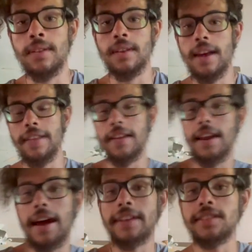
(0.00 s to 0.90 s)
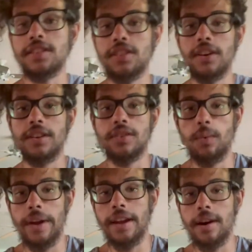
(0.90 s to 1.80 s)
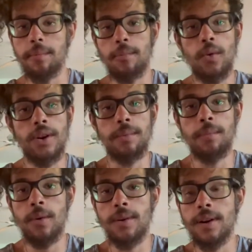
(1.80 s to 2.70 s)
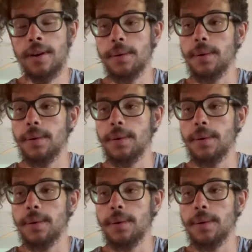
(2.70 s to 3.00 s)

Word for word: And then as I started to wake up more and more,